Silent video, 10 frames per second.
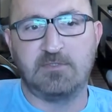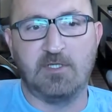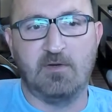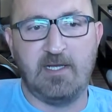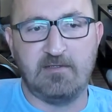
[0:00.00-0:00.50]

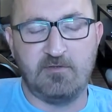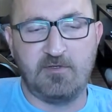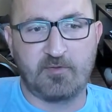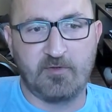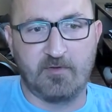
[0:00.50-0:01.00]
go ahead, you
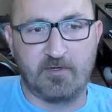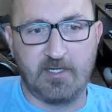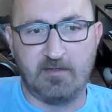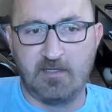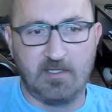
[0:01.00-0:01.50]
can pre-order
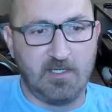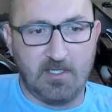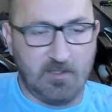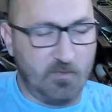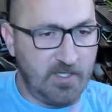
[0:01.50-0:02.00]
now."
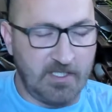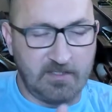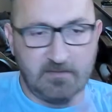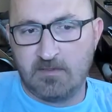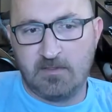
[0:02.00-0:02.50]
Went
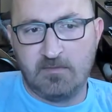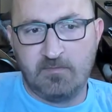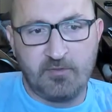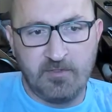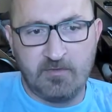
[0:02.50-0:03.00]
in,
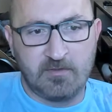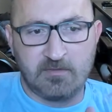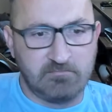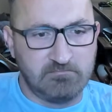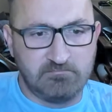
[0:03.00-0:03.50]

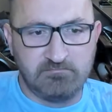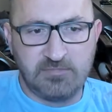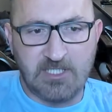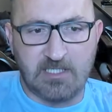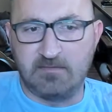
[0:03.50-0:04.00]
pre-ordered,
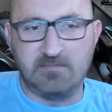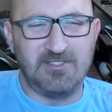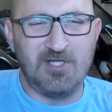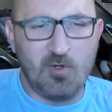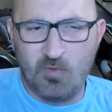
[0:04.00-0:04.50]
done.
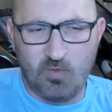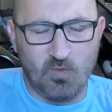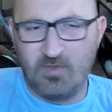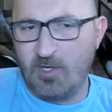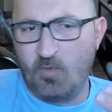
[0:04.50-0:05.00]
No,
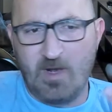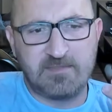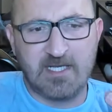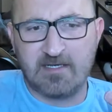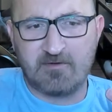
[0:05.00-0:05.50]
no
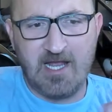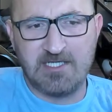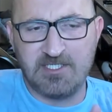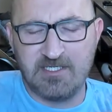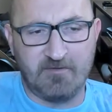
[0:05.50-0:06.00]
website
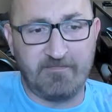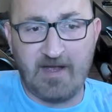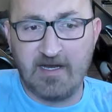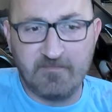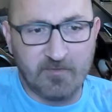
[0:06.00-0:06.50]
crashing, no
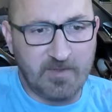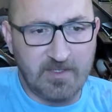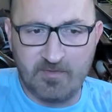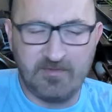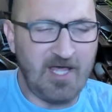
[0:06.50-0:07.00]
fighting for
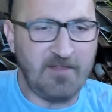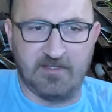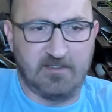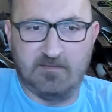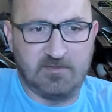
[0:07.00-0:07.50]
people,
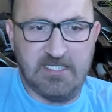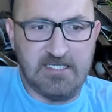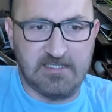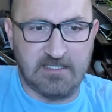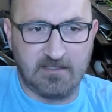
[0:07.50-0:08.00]
nothing. It was
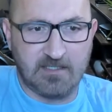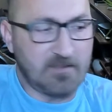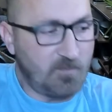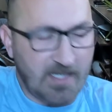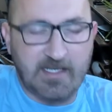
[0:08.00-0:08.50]
easy.
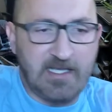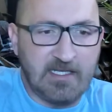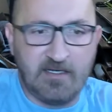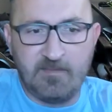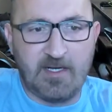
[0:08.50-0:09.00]
Like,
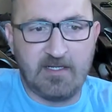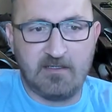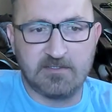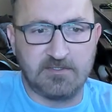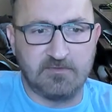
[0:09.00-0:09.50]
can't anybody
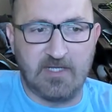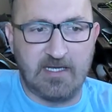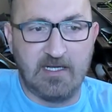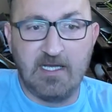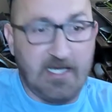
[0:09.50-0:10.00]
else do
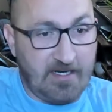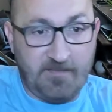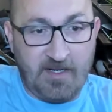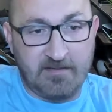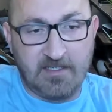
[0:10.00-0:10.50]
that? And I'm
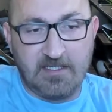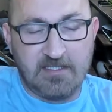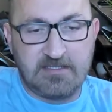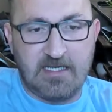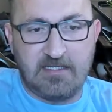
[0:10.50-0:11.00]
not
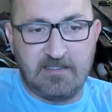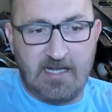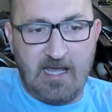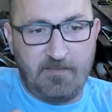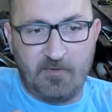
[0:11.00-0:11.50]
saying that
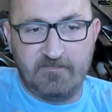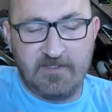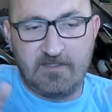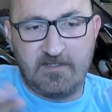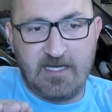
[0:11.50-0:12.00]
Apple
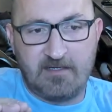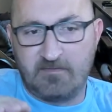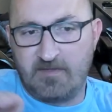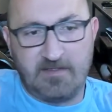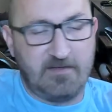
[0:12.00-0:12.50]
invented that
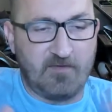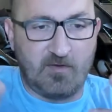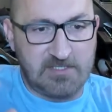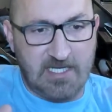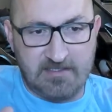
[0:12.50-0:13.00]
or that they've
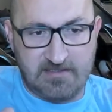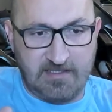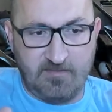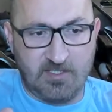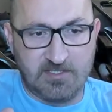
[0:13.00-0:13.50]
always had
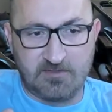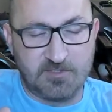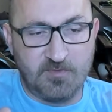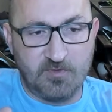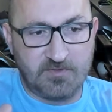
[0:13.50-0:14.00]
seamless or
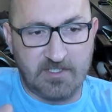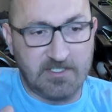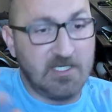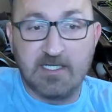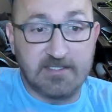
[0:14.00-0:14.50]
smooth
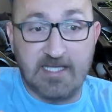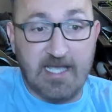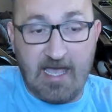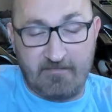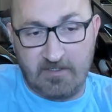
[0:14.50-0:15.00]
because they
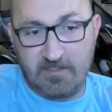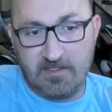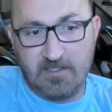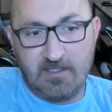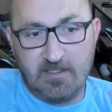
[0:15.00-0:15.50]
haven't.
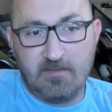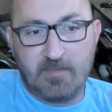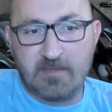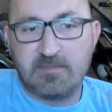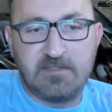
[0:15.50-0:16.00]

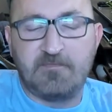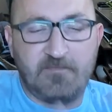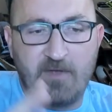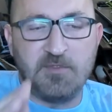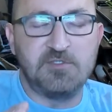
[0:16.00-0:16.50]
But I'm just
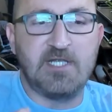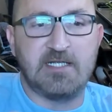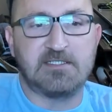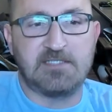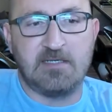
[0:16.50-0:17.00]
I'm using that
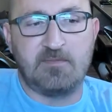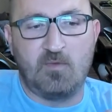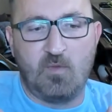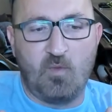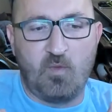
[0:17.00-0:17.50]
as an example.
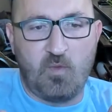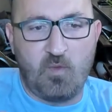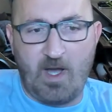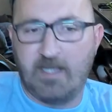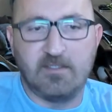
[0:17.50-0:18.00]

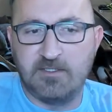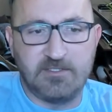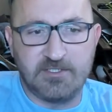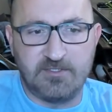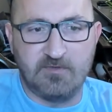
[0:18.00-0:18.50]
Why couldn't you
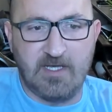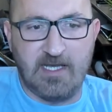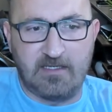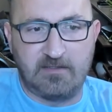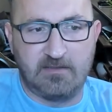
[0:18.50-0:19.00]
just do
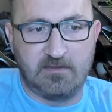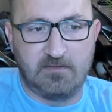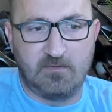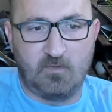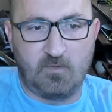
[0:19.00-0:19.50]
that?
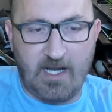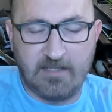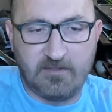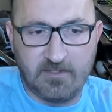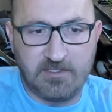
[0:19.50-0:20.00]
Why
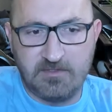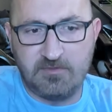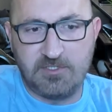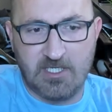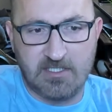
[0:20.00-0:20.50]
couldn't you
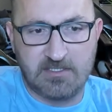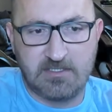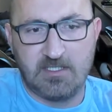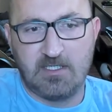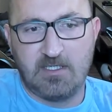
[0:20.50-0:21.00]
just,
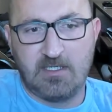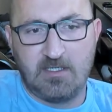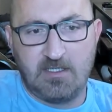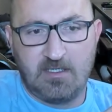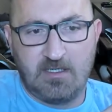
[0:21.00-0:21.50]

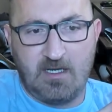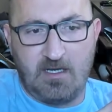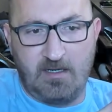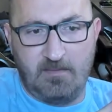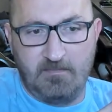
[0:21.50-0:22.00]

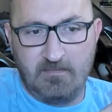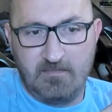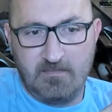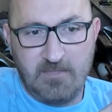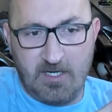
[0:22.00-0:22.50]
um,
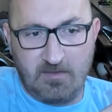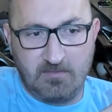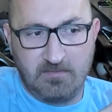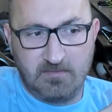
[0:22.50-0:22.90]
you know,